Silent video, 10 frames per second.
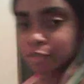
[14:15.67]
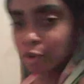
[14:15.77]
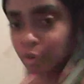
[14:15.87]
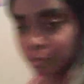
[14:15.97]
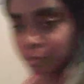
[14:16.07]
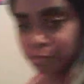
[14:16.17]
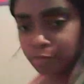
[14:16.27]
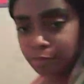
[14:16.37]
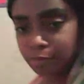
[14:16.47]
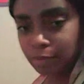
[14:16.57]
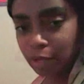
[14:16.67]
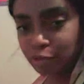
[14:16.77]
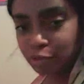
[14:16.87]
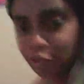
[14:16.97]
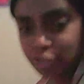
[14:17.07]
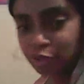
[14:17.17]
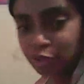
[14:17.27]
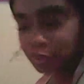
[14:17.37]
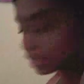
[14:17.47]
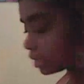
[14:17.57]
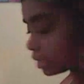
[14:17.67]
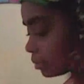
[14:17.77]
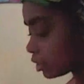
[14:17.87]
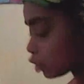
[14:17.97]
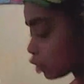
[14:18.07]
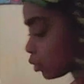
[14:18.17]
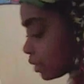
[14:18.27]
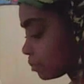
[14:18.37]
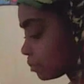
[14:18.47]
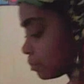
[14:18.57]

So I'll turn it so you can see me sewing.